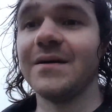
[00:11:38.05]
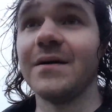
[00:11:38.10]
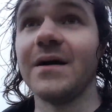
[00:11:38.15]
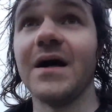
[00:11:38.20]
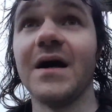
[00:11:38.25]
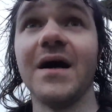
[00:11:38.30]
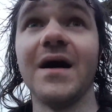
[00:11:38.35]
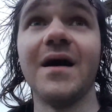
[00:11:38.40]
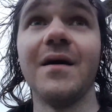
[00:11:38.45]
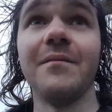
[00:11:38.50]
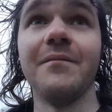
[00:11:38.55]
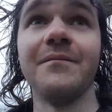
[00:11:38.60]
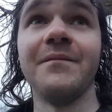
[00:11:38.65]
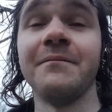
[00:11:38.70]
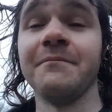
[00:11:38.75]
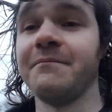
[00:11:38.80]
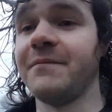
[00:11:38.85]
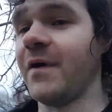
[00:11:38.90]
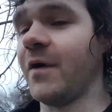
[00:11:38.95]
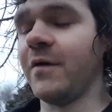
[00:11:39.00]

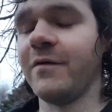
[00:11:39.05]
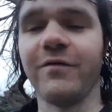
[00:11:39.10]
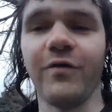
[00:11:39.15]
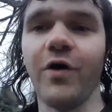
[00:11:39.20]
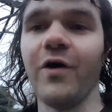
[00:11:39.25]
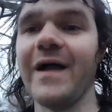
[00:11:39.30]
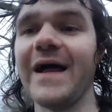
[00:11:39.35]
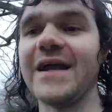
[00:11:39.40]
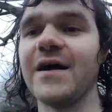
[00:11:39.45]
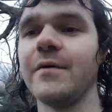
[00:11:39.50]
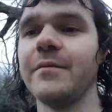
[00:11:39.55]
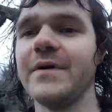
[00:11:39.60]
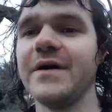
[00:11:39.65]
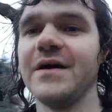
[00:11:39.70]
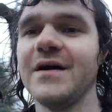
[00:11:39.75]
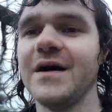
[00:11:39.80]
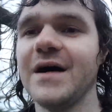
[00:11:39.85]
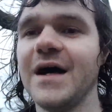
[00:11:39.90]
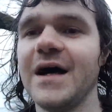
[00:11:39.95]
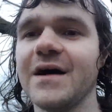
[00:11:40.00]
for all I know, but
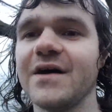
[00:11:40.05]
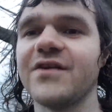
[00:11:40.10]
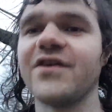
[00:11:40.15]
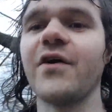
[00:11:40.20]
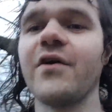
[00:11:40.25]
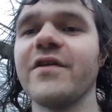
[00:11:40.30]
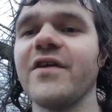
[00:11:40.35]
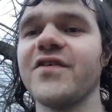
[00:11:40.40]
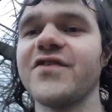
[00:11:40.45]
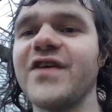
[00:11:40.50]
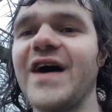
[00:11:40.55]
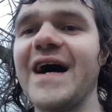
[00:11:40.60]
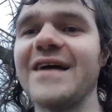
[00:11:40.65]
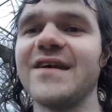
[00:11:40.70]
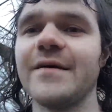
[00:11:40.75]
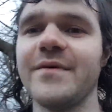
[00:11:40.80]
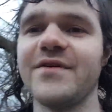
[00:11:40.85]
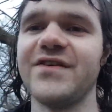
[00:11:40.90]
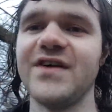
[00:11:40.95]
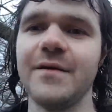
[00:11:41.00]
considering the signs
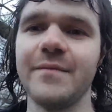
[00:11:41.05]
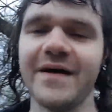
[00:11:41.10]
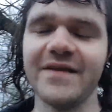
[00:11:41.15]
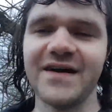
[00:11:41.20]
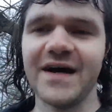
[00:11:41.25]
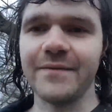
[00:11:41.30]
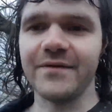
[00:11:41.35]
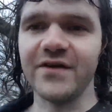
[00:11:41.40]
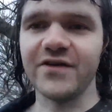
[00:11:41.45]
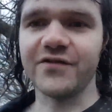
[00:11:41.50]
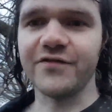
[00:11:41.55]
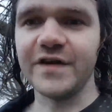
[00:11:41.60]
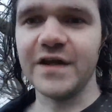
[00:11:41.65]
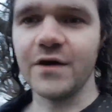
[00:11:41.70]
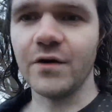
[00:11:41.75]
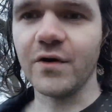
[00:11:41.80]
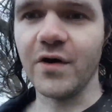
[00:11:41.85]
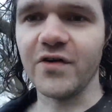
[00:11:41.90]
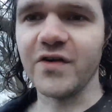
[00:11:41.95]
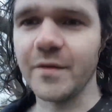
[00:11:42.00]
I've been seeing by the time this
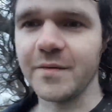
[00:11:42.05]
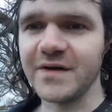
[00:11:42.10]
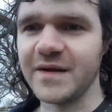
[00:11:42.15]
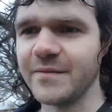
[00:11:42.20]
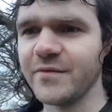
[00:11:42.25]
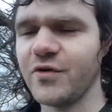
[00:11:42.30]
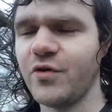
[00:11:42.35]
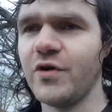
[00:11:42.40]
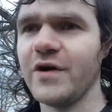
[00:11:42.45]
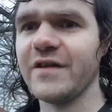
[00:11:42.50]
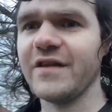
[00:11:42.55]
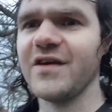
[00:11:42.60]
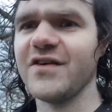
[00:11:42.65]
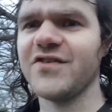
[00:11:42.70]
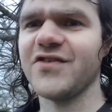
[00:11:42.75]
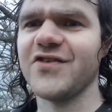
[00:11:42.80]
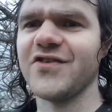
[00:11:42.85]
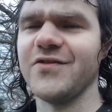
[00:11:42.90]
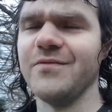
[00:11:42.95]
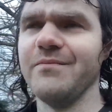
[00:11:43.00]
video goes up, because I'm recording
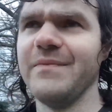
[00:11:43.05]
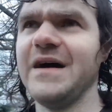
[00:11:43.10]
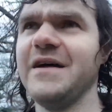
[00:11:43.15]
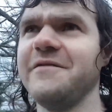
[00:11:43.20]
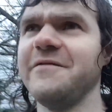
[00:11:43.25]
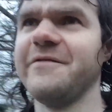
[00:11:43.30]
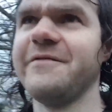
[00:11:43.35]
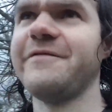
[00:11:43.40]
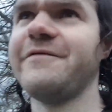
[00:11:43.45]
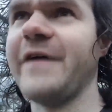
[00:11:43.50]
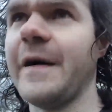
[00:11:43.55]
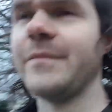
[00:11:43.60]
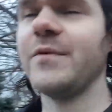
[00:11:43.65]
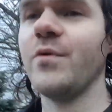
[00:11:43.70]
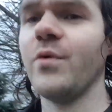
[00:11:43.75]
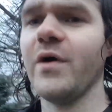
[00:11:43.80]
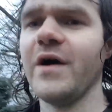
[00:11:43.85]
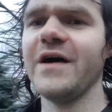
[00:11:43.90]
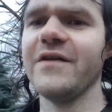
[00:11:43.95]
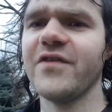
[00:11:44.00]
this
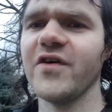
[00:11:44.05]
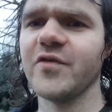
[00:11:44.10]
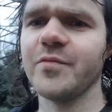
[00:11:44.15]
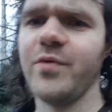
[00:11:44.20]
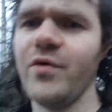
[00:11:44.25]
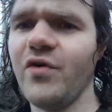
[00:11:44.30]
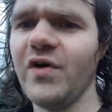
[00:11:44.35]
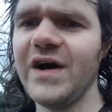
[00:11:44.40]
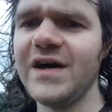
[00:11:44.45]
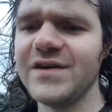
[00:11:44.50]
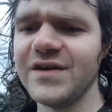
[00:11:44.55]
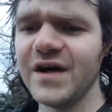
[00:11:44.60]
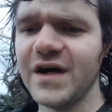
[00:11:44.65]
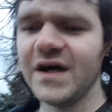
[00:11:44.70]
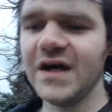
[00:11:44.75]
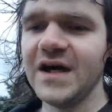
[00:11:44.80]
mid-February at this point,